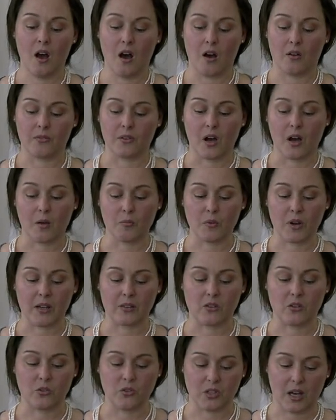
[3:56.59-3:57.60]
of
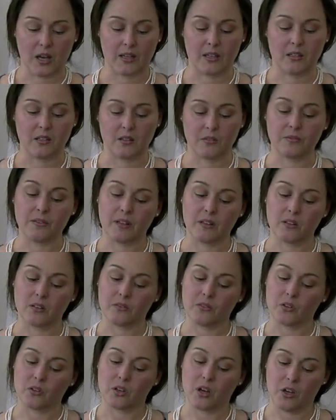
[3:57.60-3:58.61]
comrades who died in defense of
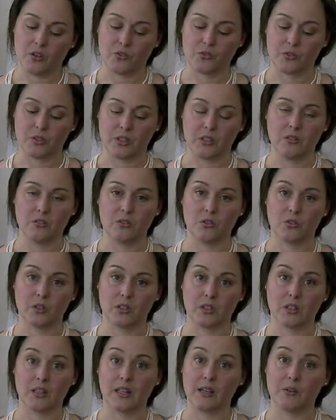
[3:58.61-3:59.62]
their country
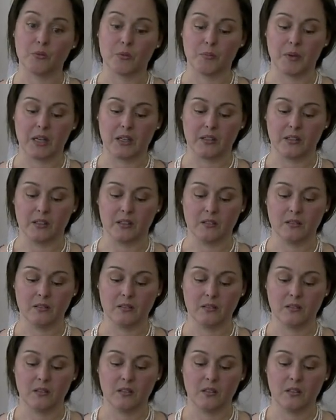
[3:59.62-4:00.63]
during the late rebellion,
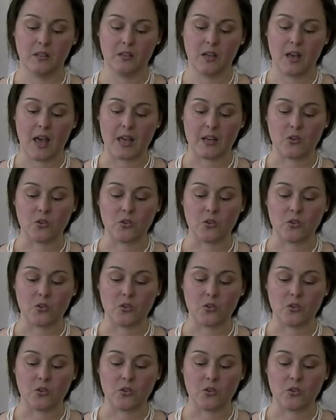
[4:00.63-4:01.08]
and